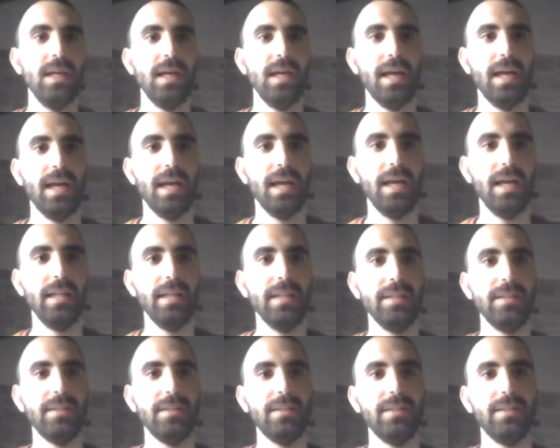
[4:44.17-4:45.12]

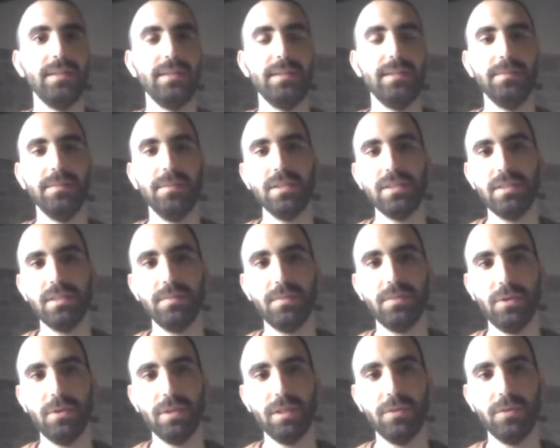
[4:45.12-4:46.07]
And the most
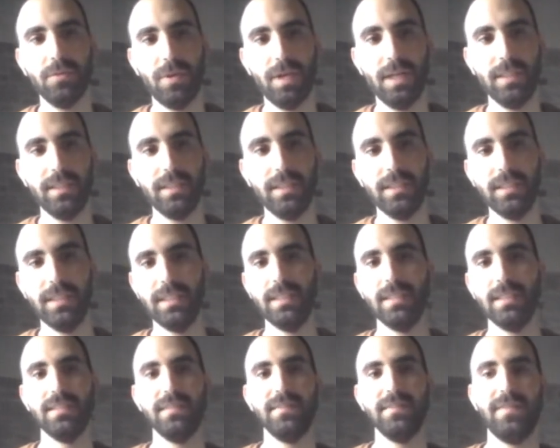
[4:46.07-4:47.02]
important one
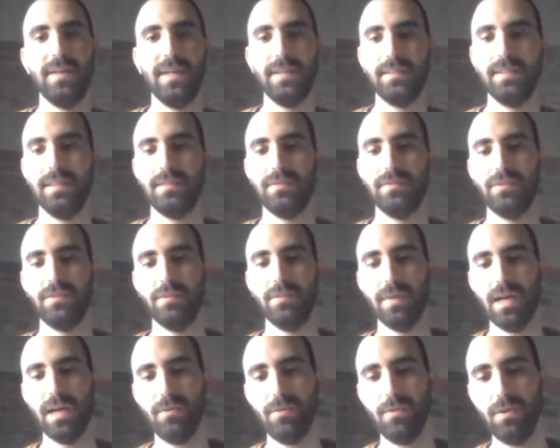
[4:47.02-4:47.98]
is the fact that from
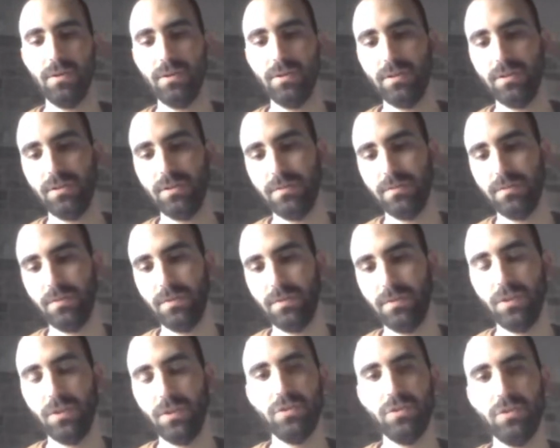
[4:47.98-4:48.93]
now on,
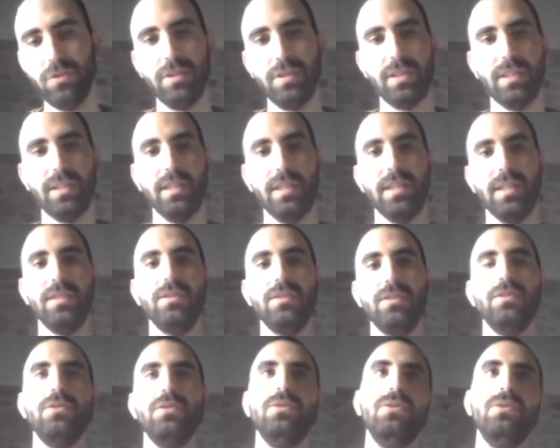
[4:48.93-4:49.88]
users can
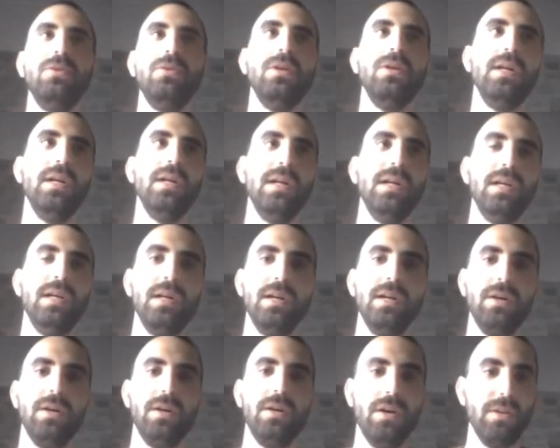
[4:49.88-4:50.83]
do
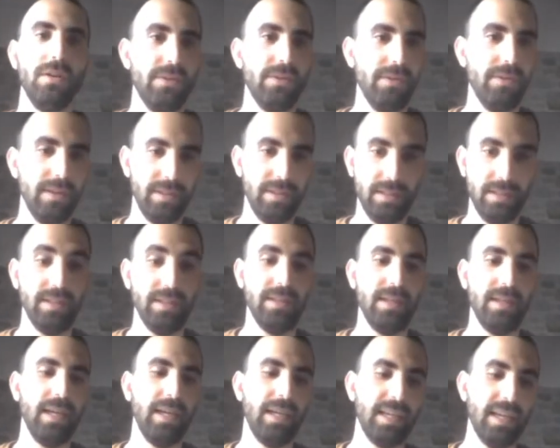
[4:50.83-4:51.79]

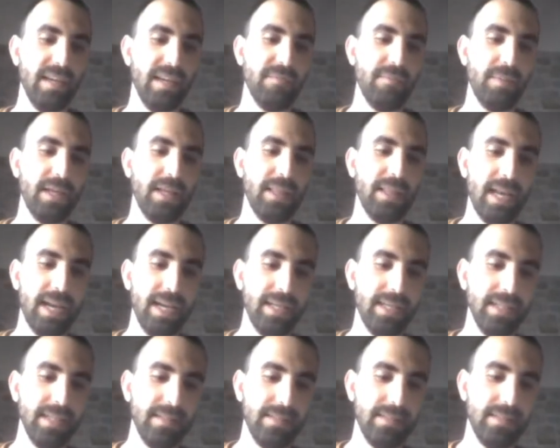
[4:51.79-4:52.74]
the KFP
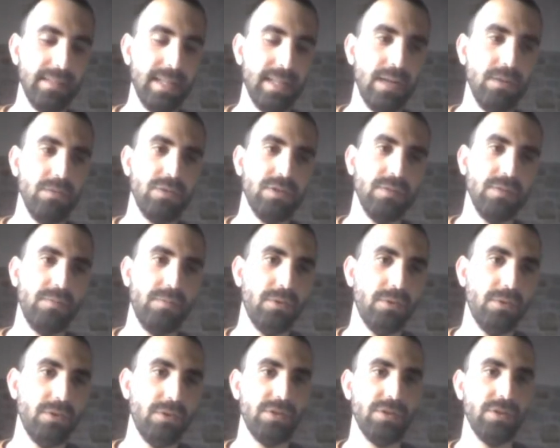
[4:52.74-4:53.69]
client now
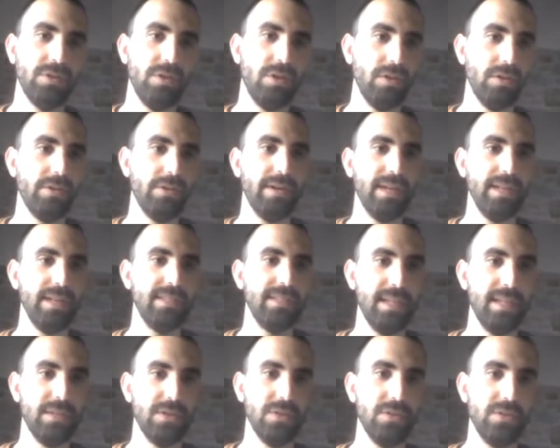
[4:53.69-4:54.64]
supports
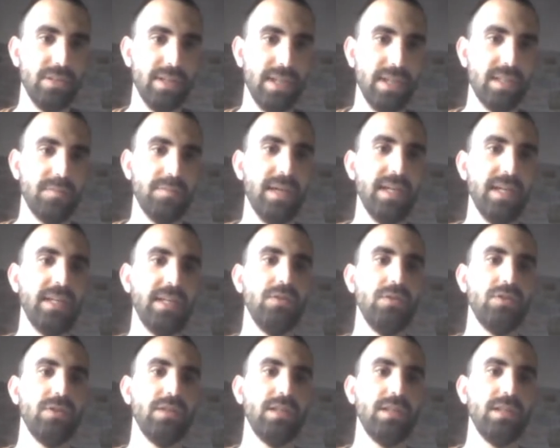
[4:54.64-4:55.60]
authorization checks by
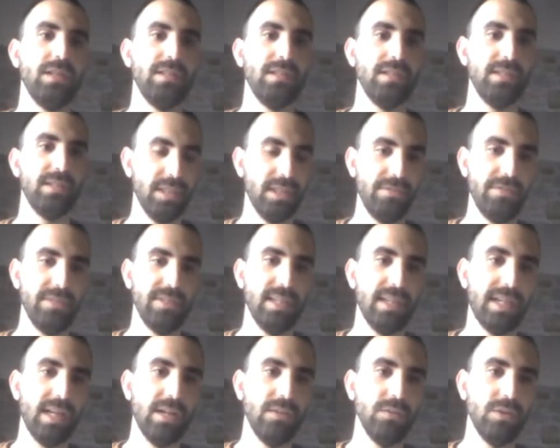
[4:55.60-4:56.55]
using service
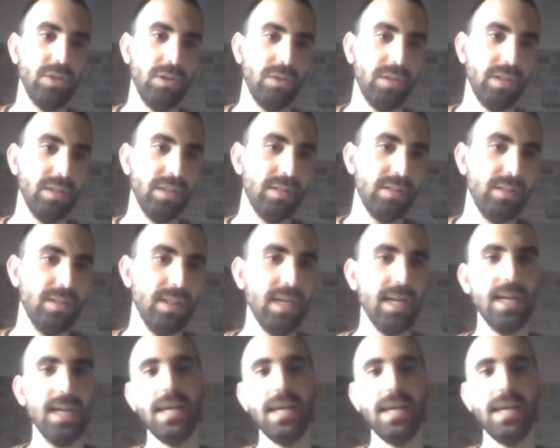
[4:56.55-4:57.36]
account tokens,